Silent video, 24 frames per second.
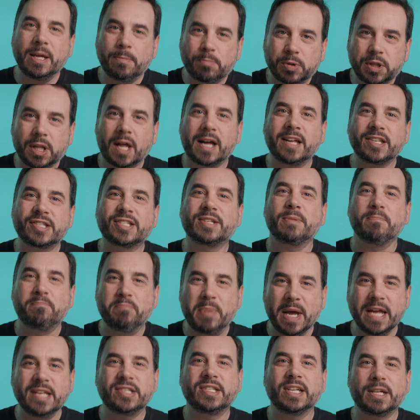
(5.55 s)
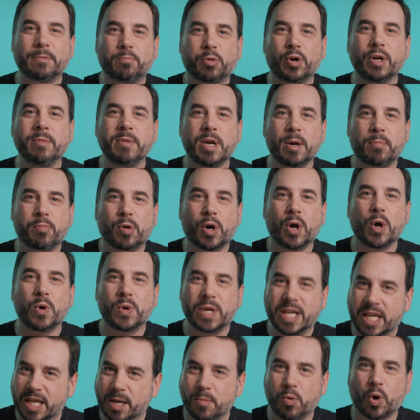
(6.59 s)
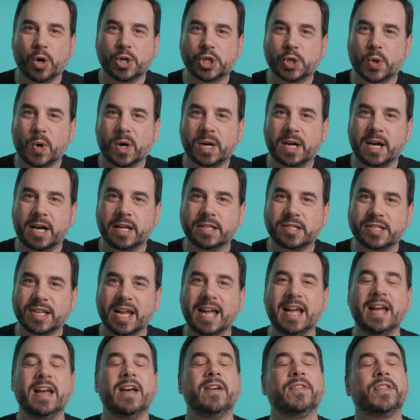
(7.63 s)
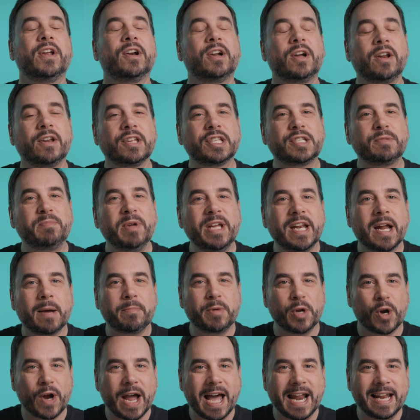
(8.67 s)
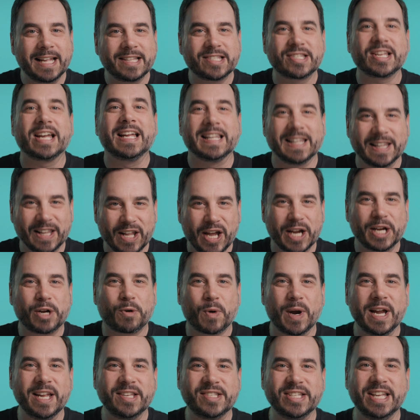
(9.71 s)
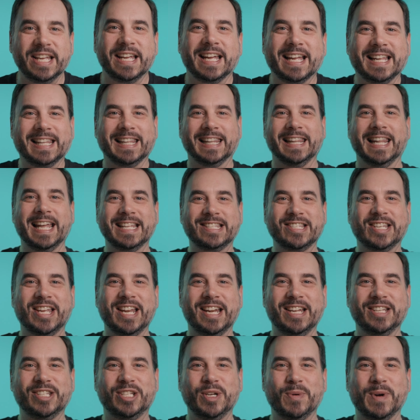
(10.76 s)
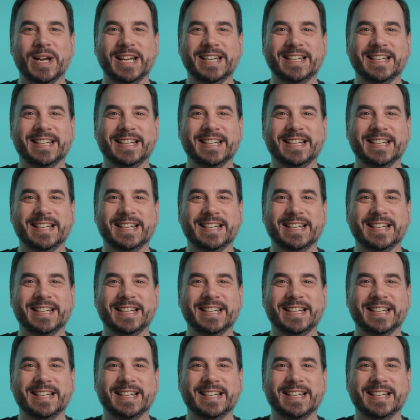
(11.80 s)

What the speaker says: plus basic Premiere Pro keyboard shortcuts that are going to speed up your edits like crazy. Let's get into it.